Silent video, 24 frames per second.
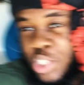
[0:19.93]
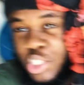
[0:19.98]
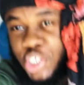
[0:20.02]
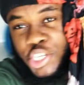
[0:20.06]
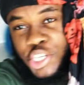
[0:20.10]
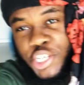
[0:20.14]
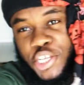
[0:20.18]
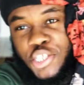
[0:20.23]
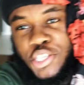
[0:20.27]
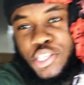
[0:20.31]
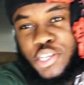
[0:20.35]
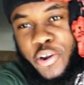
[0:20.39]

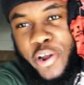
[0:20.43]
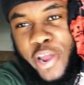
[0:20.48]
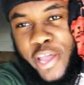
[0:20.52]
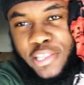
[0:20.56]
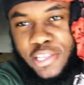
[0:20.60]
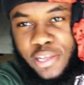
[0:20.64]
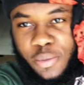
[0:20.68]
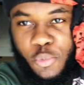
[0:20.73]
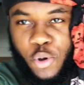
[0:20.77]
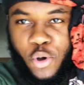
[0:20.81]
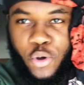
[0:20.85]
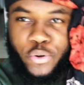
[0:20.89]
G, so right
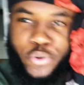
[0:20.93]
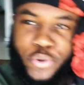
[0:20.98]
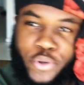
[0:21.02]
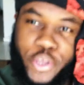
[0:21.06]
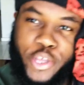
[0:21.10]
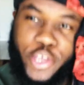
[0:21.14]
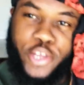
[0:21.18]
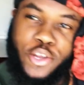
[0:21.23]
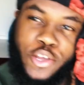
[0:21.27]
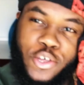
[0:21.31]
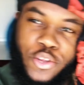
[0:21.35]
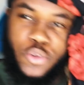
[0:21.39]
about now
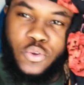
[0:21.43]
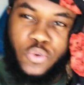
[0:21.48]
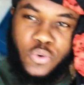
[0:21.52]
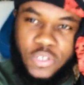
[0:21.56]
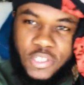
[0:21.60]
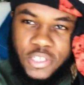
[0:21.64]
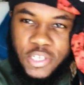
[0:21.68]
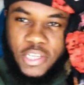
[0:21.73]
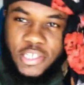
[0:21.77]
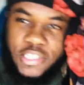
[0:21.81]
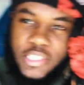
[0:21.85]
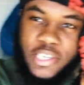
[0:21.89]
you don't know,
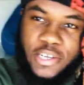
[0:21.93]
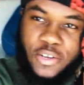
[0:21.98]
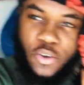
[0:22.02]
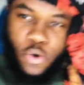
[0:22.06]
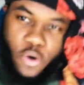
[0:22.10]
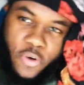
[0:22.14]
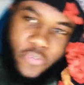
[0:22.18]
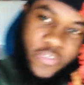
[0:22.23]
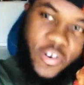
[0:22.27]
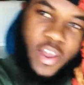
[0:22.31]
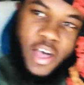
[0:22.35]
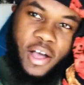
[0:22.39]
say it's a
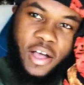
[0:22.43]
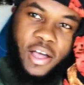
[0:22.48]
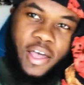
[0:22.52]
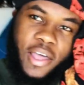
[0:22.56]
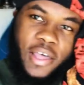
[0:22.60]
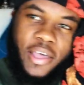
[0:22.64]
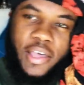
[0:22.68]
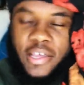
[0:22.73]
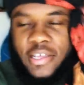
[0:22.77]
new vlog. And